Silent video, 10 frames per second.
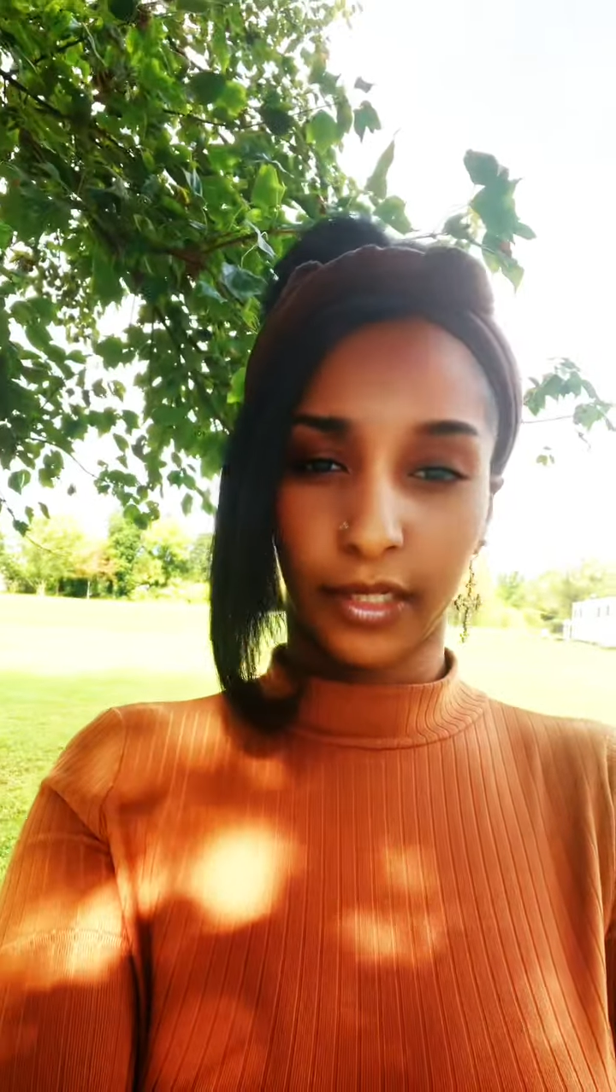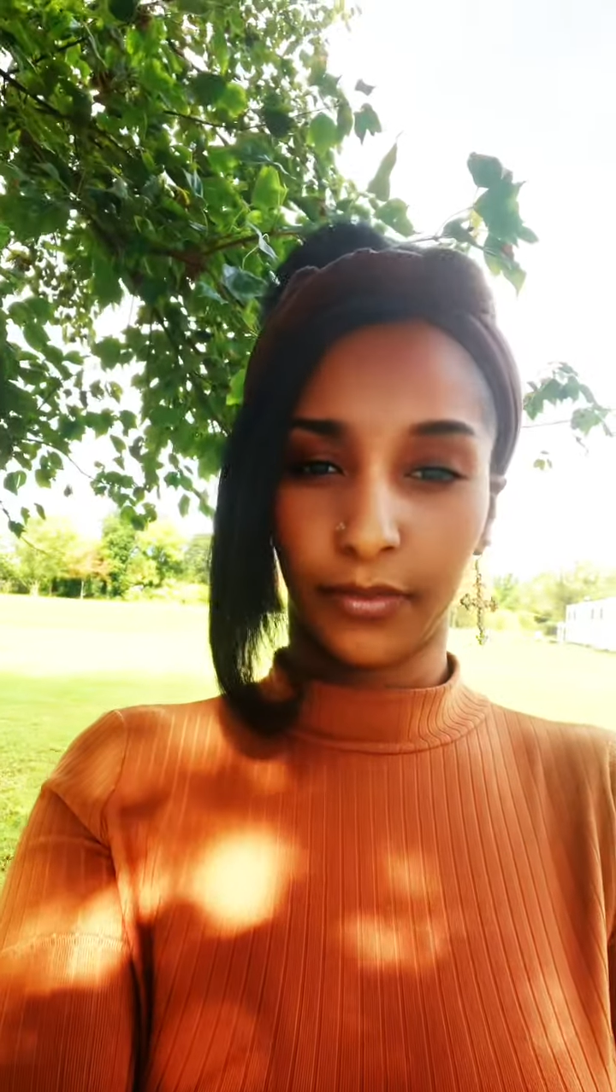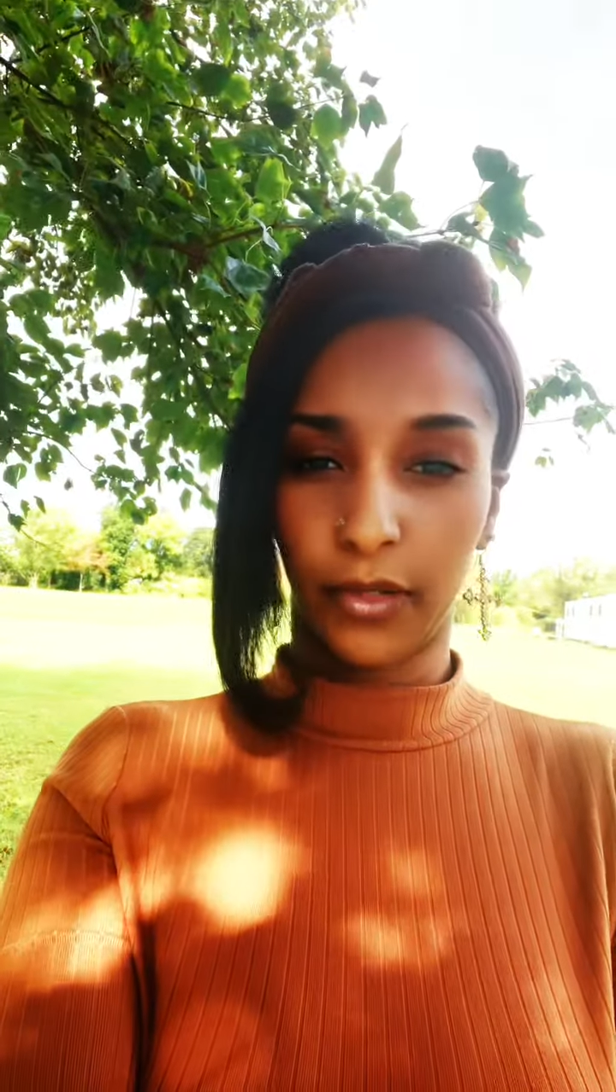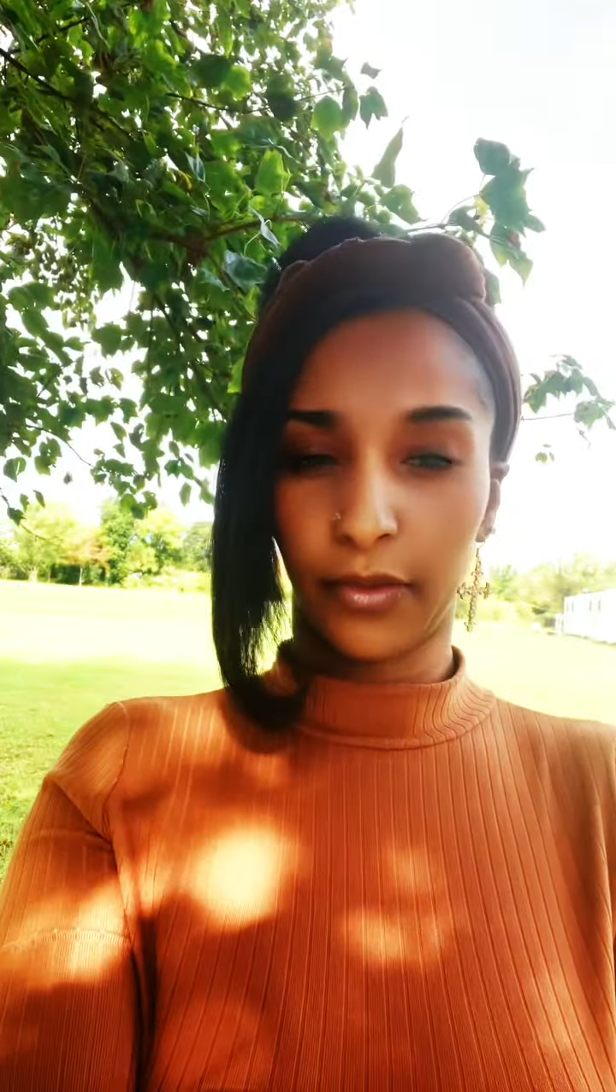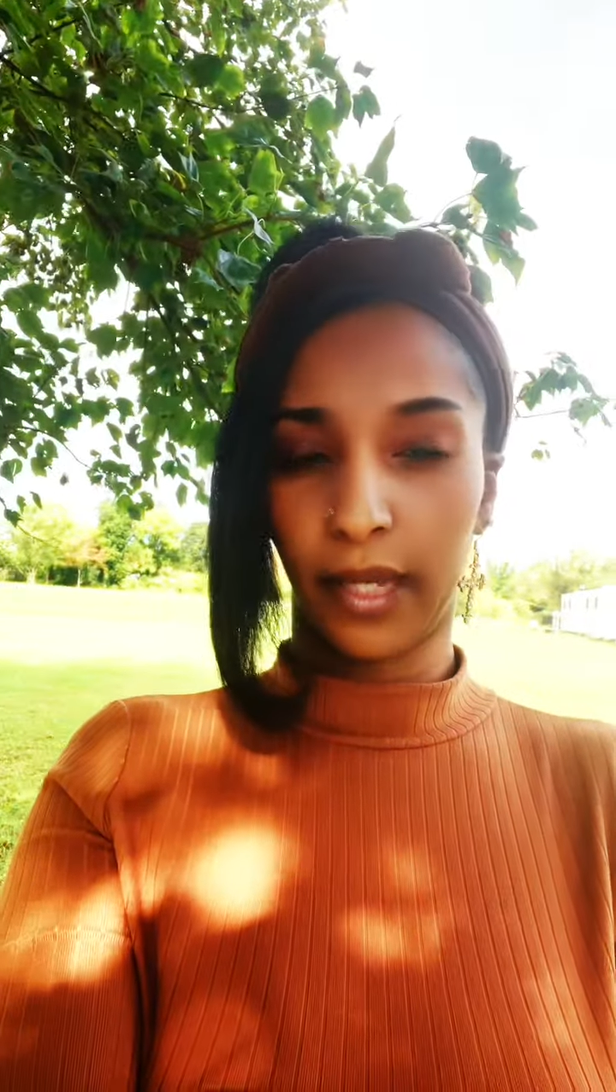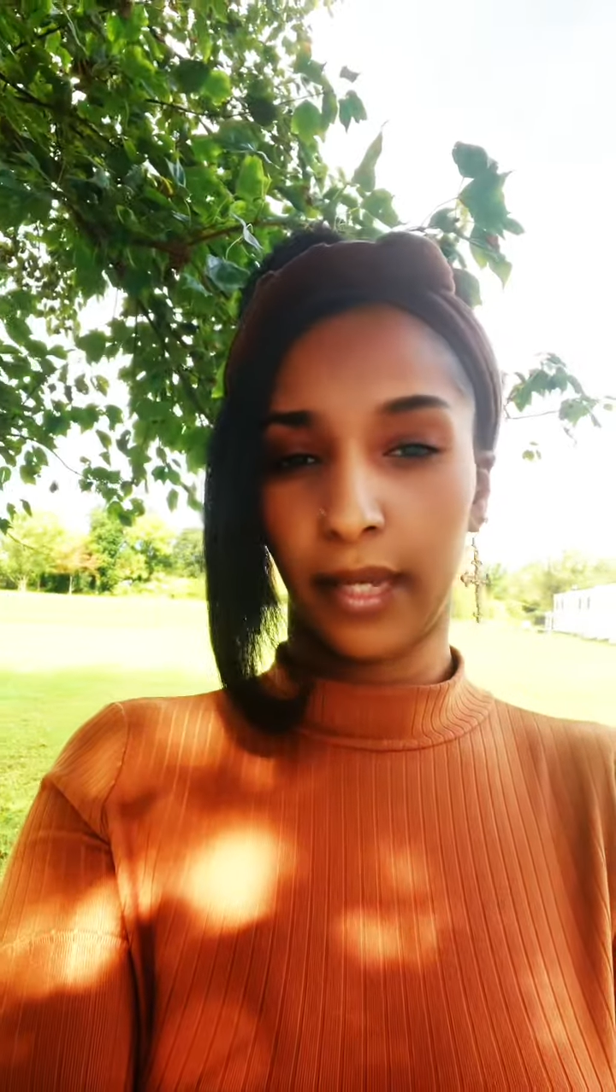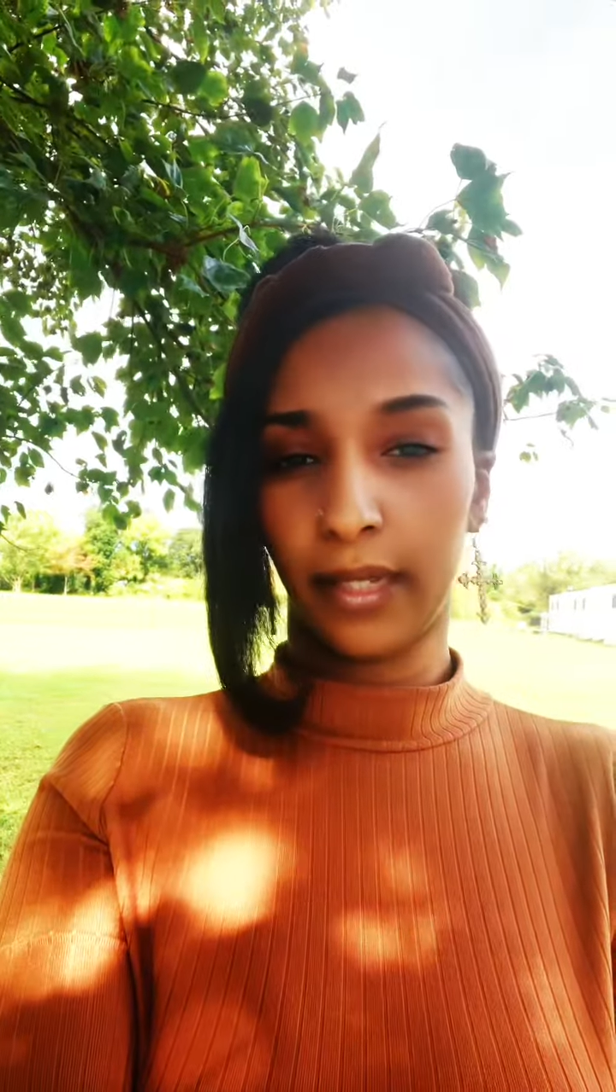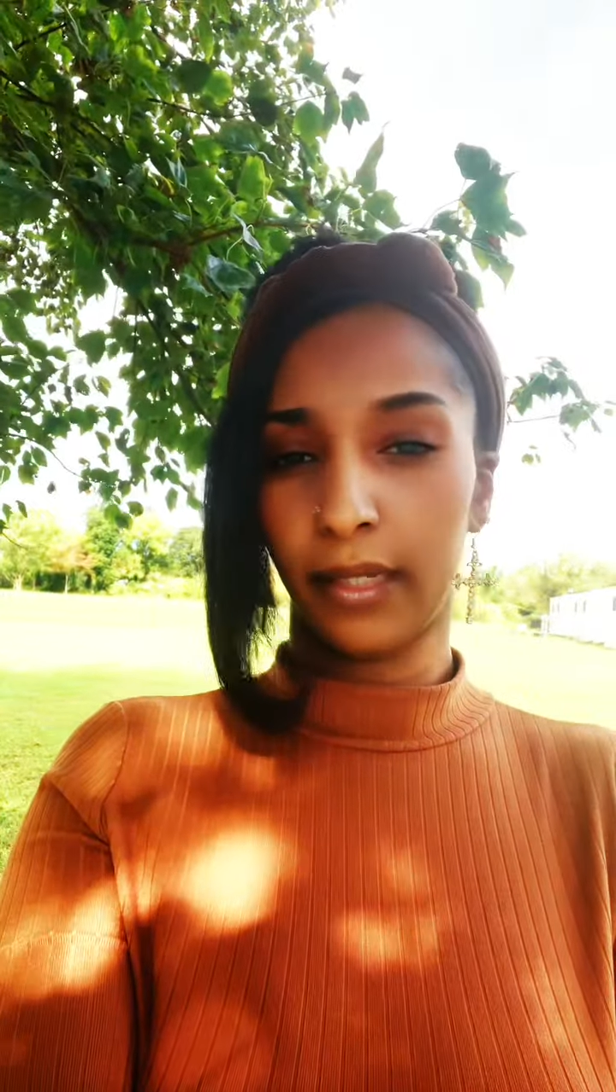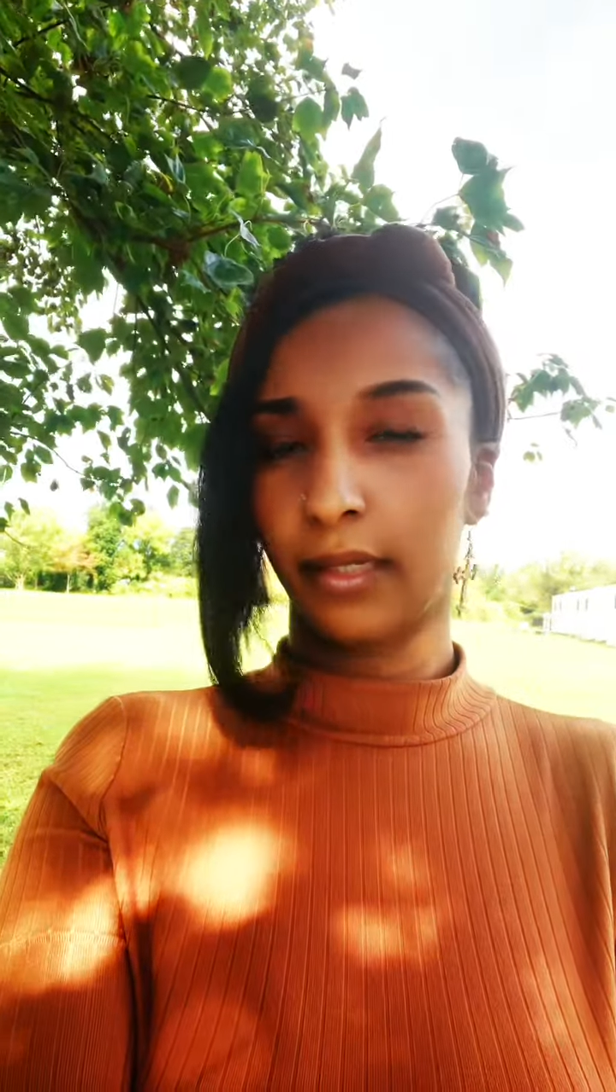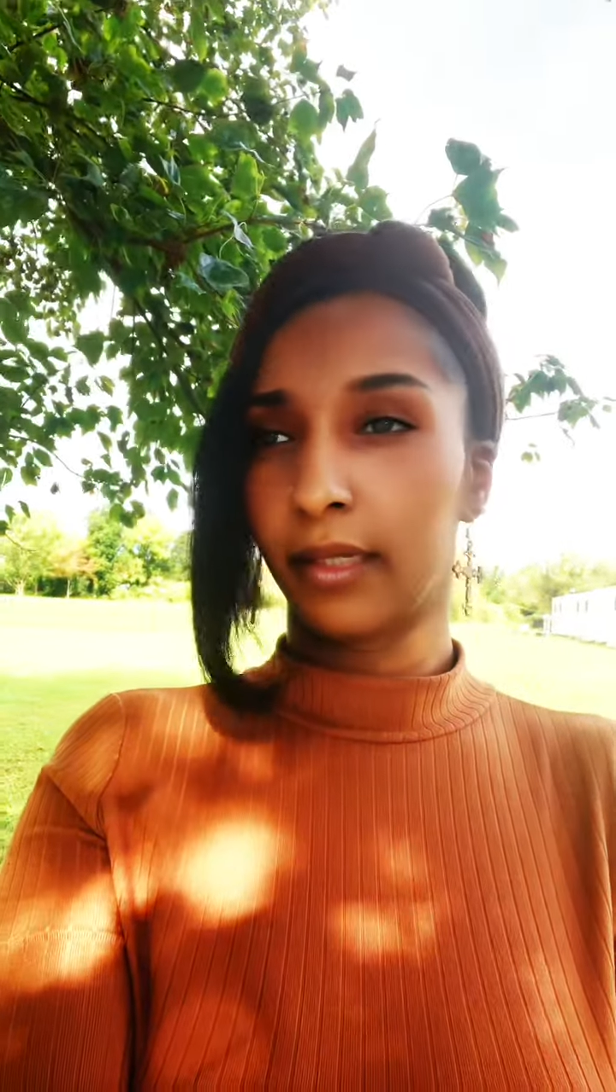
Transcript: okay?